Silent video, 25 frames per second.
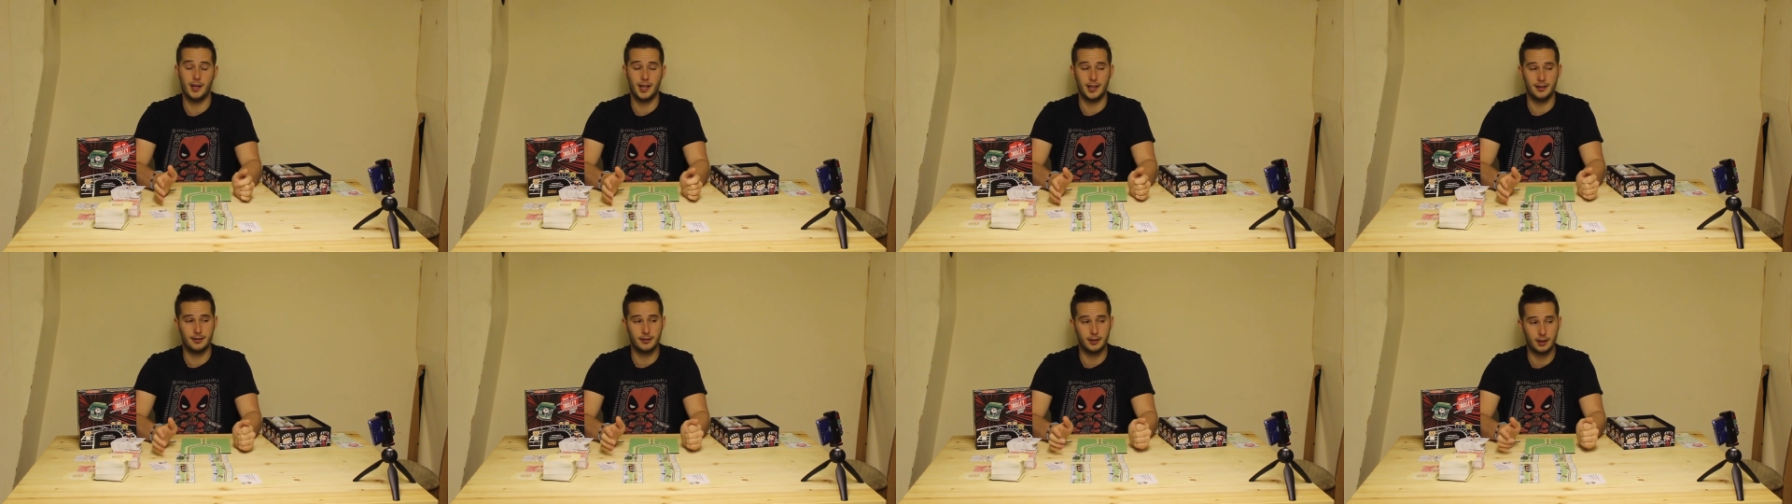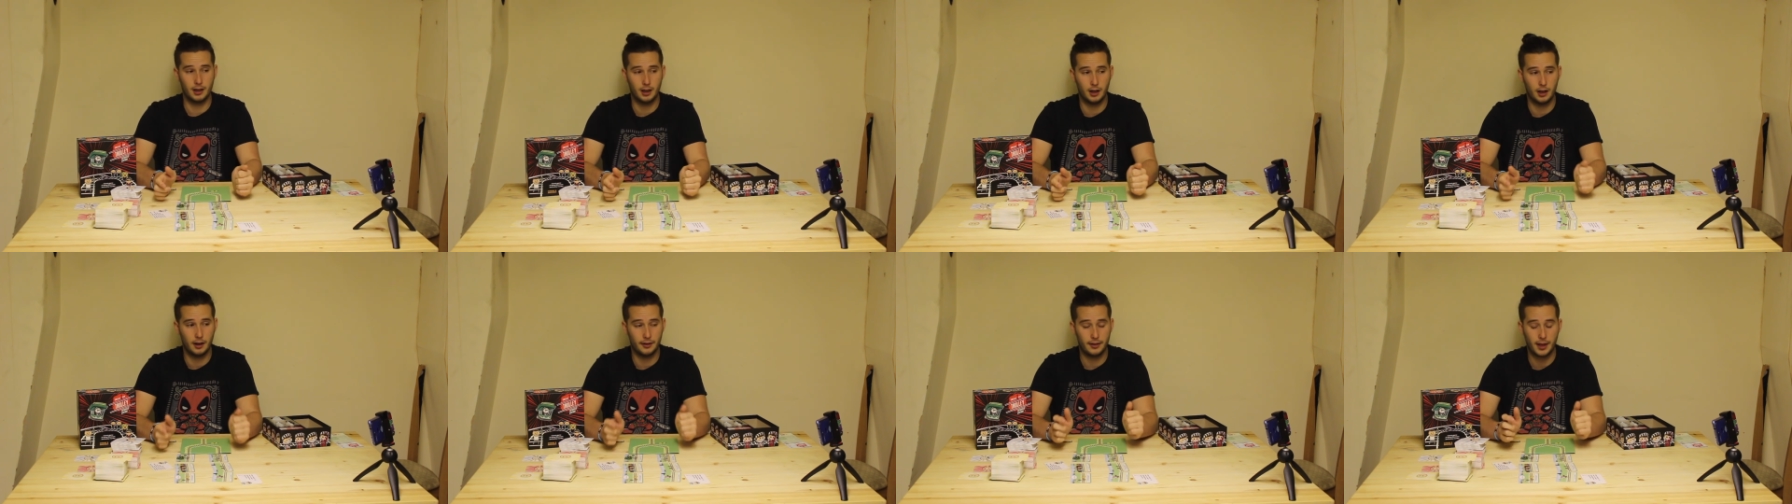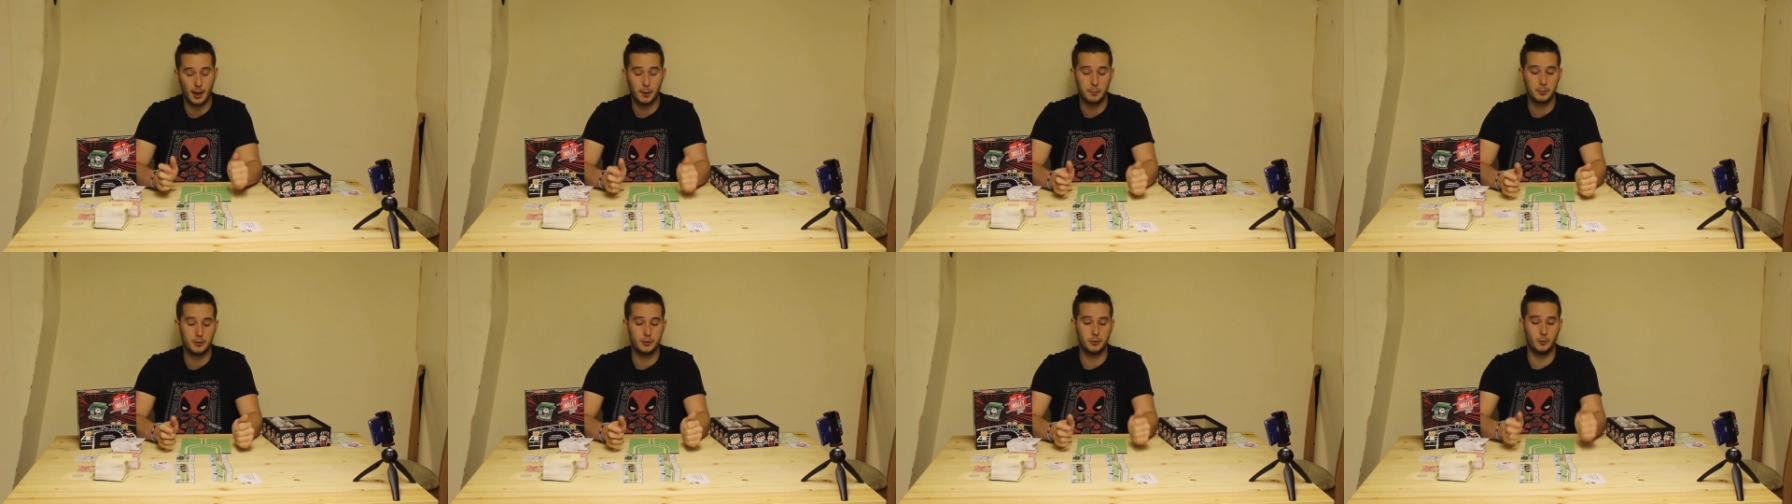is the card
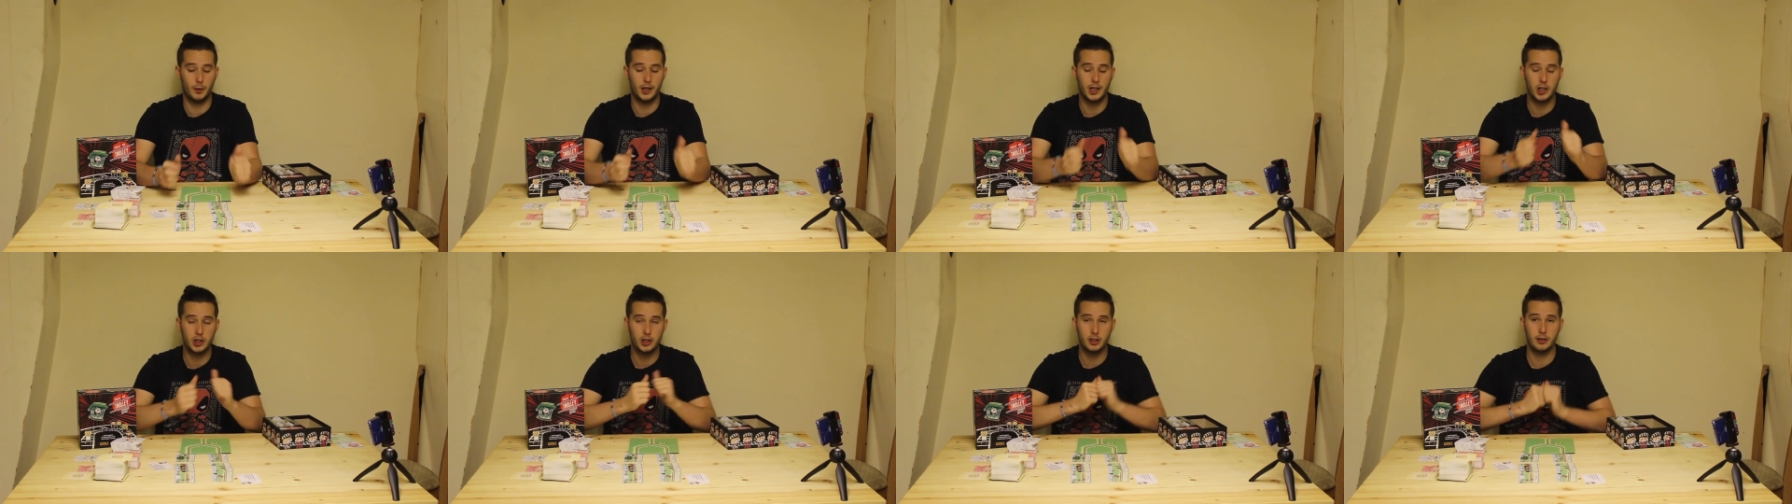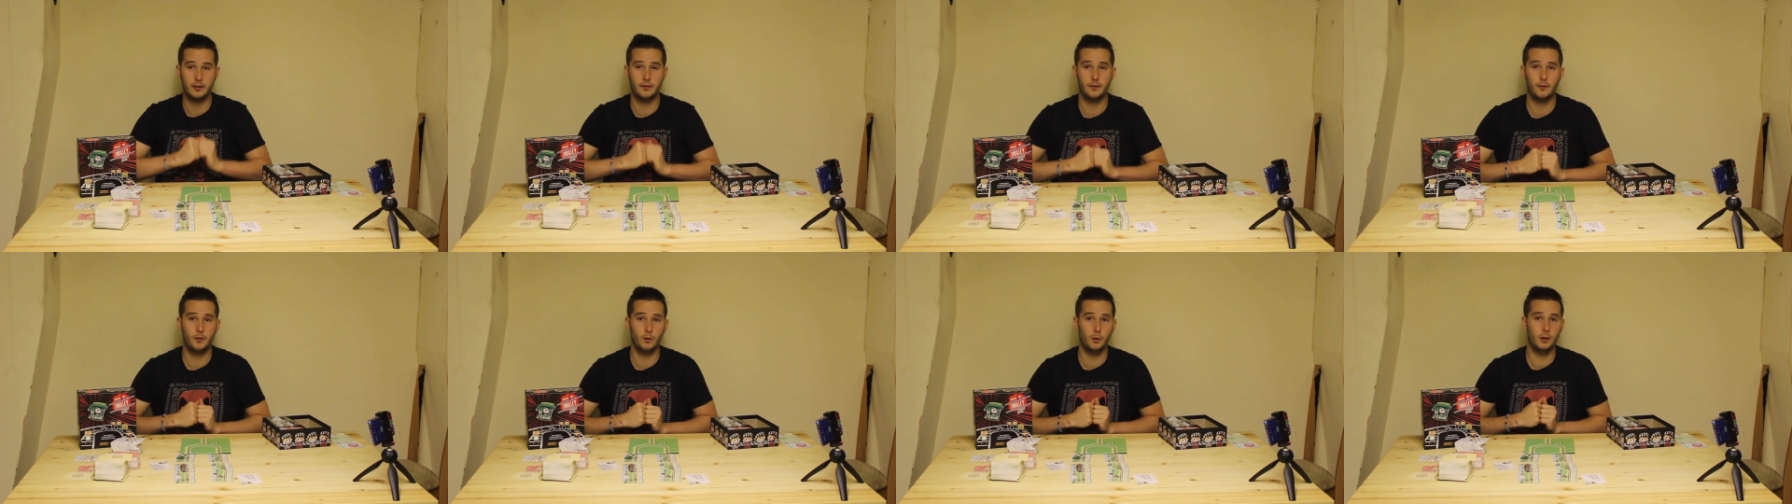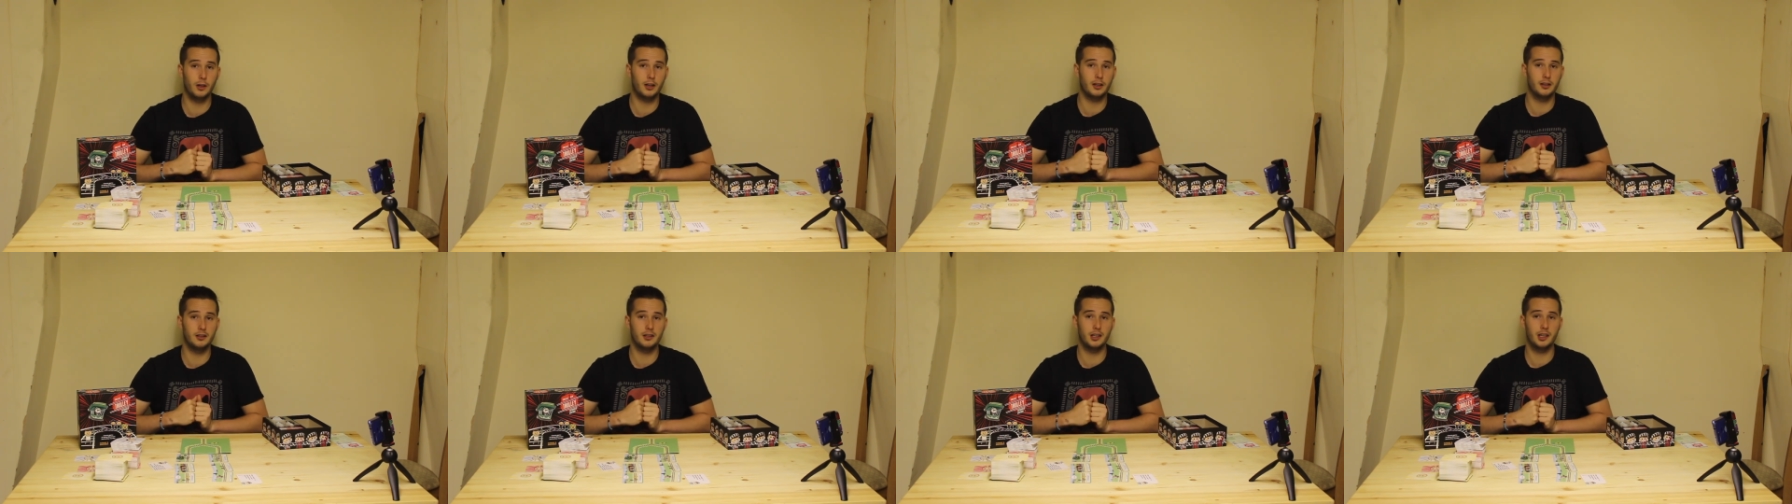that persuades it for
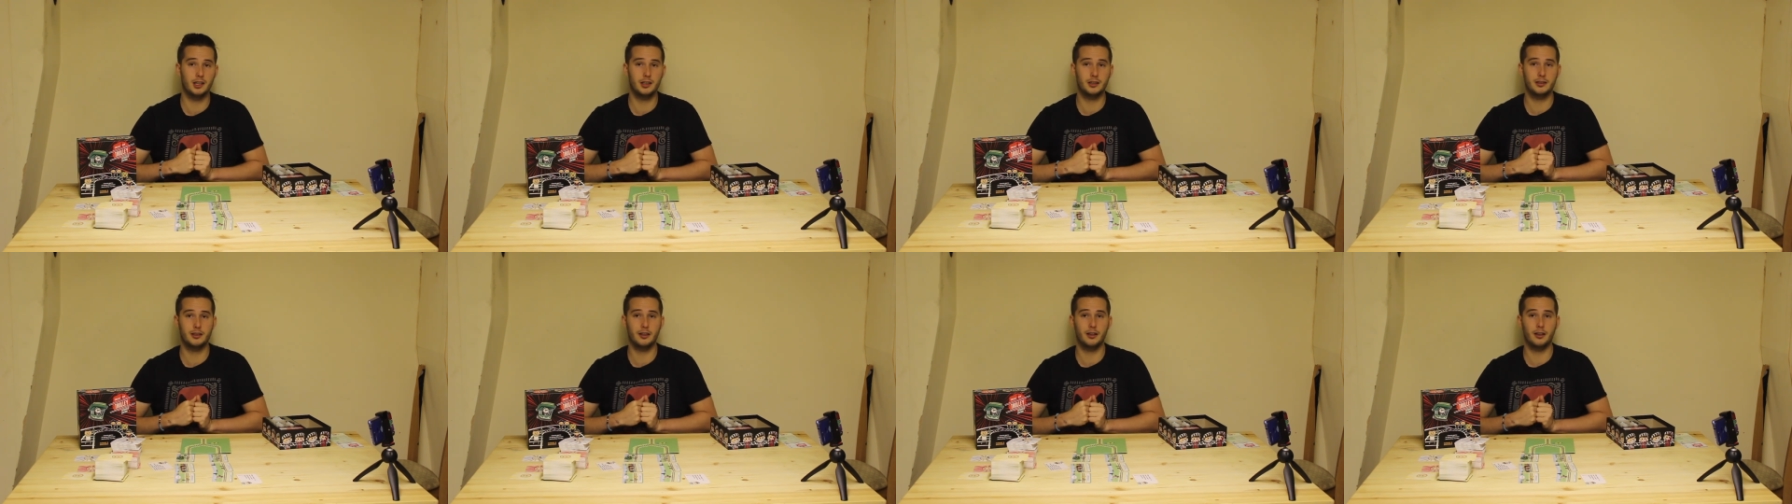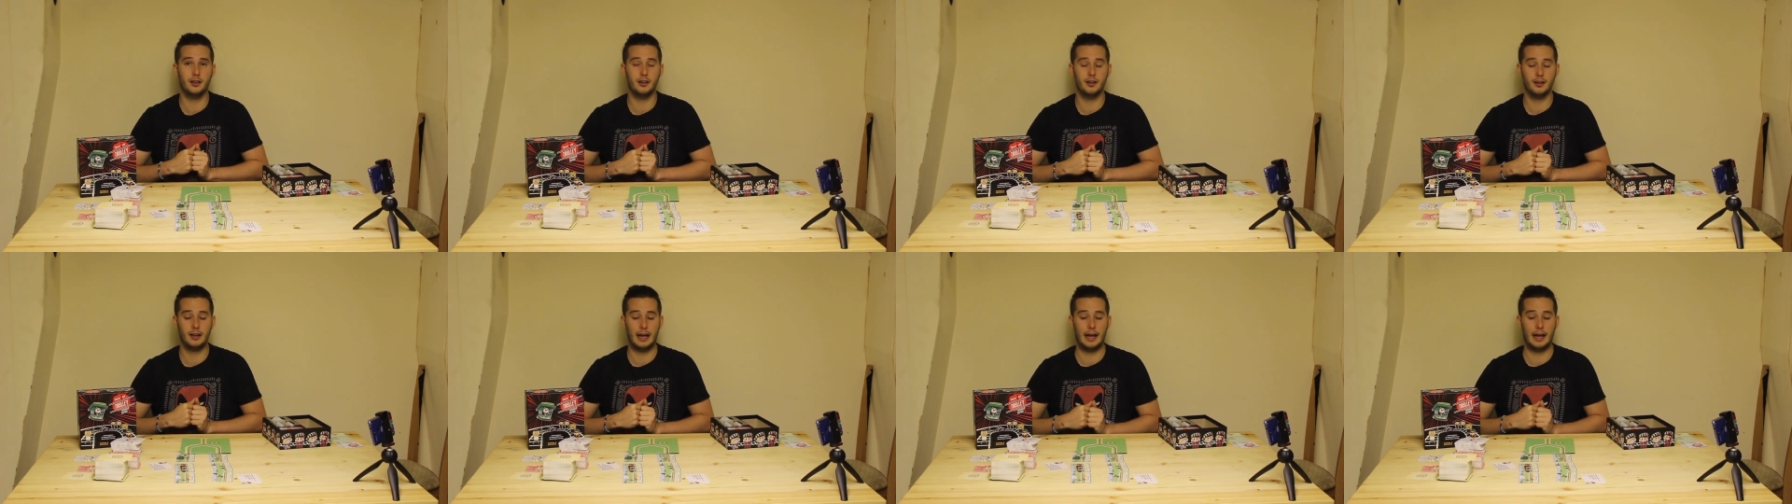the conductor,